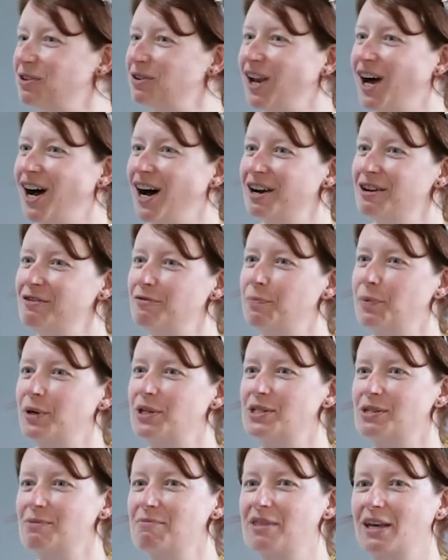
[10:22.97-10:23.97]
live, but
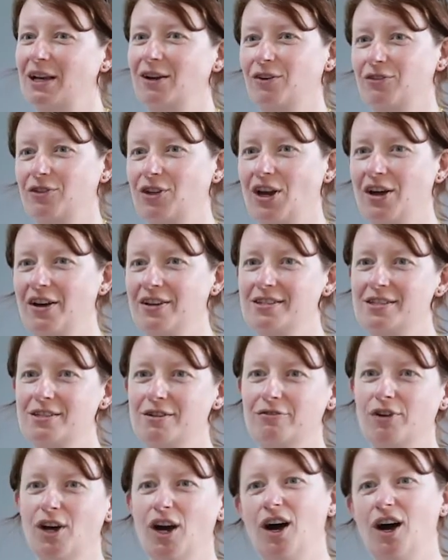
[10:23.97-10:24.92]
something along the lines of,